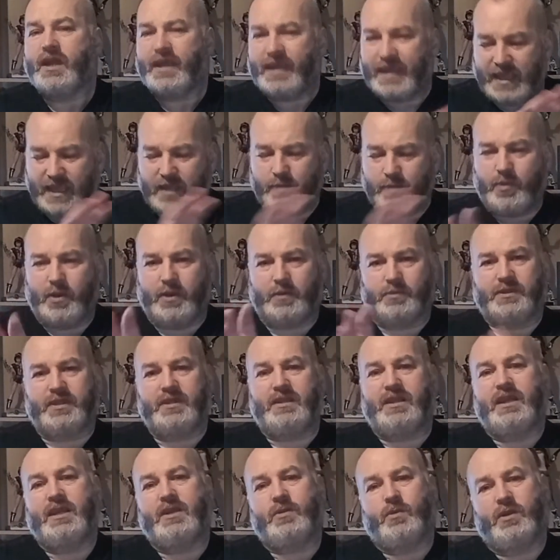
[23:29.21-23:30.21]
Keep up to
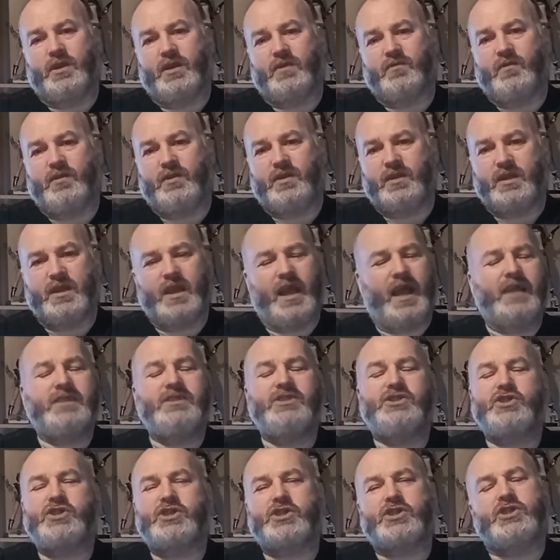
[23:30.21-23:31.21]
date with everything and
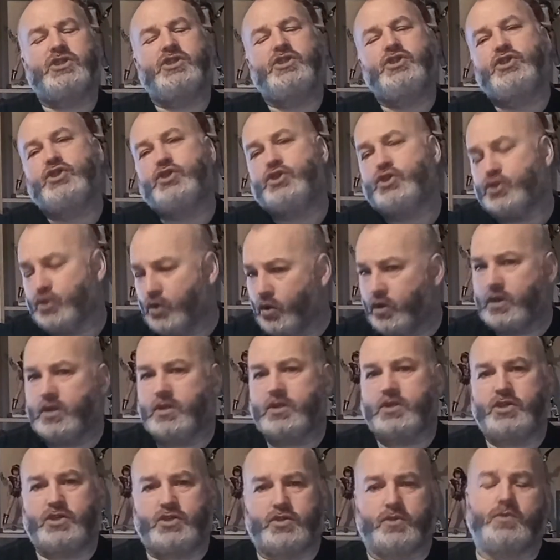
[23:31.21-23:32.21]
just enjoy
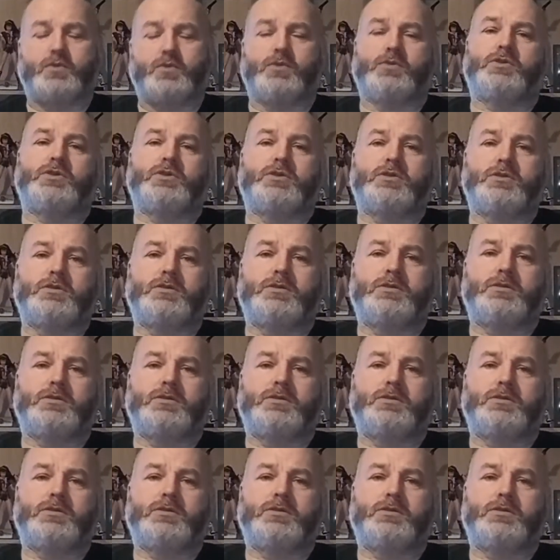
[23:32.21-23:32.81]
the shows.